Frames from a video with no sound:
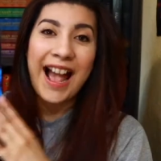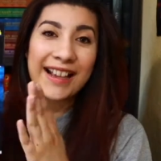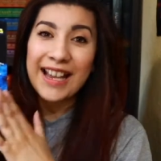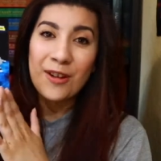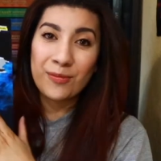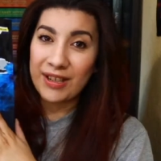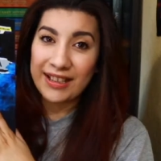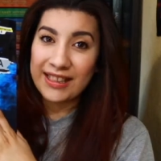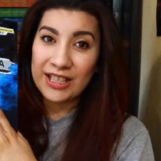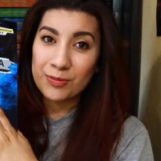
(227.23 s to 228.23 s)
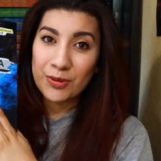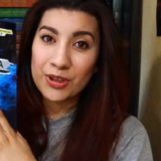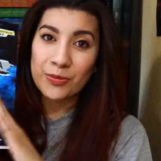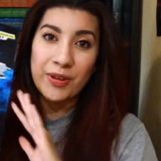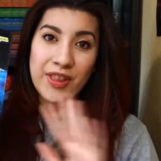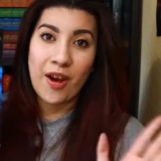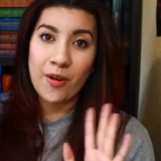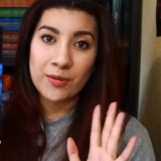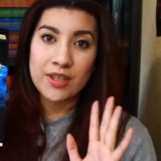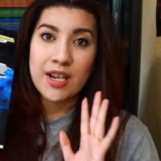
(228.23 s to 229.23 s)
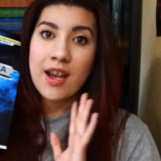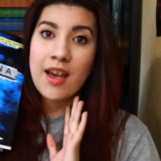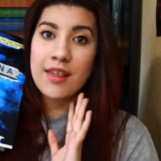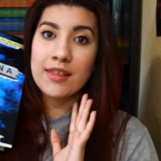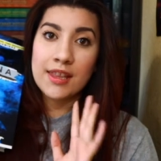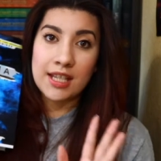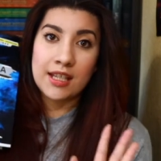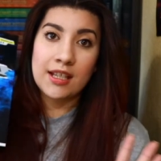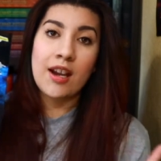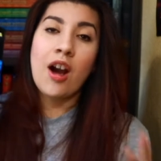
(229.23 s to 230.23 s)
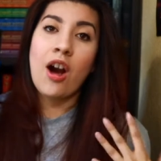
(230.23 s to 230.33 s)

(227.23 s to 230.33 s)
I can't read these books without the